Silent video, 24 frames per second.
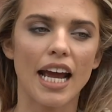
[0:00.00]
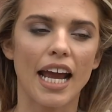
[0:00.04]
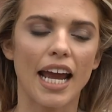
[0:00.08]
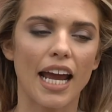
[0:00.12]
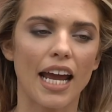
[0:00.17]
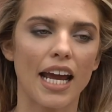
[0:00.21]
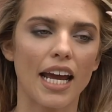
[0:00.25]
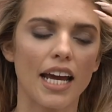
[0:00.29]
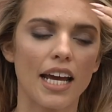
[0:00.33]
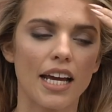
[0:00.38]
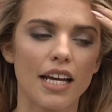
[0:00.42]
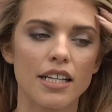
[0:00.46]

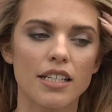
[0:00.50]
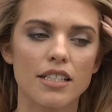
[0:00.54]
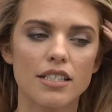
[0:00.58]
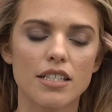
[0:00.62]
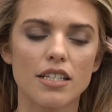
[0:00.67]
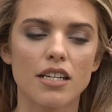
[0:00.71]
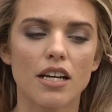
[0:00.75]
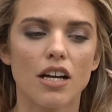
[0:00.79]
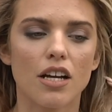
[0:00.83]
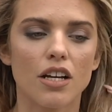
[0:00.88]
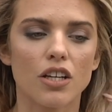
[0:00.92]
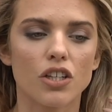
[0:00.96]
And
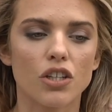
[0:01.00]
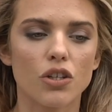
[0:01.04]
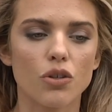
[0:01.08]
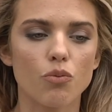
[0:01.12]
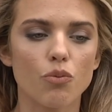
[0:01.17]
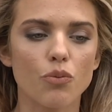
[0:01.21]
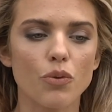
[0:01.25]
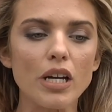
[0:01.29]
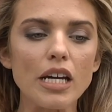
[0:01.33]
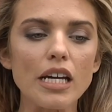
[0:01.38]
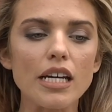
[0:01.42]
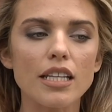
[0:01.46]
you
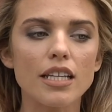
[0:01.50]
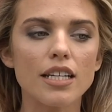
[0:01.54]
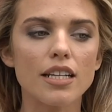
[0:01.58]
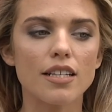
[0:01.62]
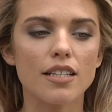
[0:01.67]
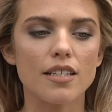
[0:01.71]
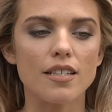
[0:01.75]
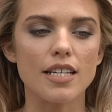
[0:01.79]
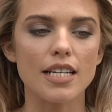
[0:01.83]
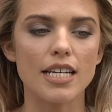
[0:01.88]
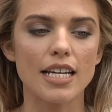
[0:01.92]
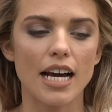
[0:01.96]
really
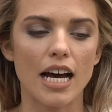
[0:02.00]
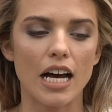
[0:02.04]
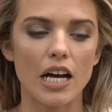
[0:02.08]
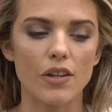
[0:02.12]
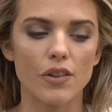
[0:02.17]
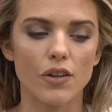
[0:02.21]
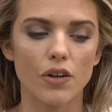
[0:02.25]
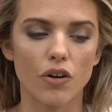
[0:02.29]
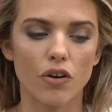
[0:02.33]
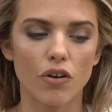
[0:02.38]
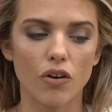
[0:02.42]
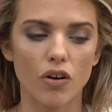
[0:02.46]
see how
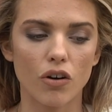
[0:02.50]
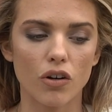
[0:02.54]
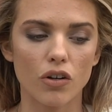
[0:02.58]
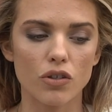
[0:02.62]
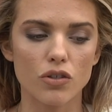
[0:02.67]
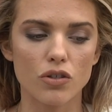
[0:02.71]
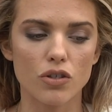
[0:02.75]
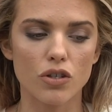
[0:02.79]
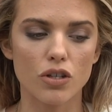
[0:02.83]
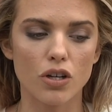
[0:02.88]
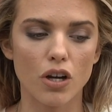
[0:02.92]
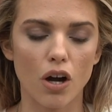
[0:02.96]
the
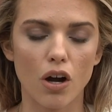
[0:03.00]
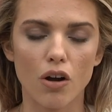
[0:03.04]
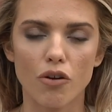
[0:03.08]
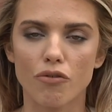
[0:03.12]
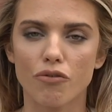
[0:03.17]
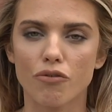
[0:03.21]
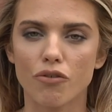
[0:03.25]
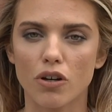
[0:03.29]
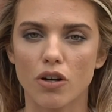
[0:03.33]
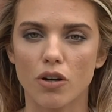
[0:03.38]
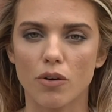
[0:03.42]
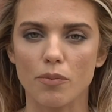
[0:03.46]
girls go
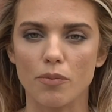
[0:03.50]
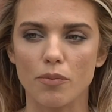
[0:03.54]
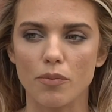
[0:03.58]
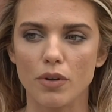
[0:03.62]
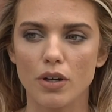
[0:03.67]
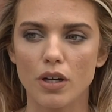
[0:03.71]
from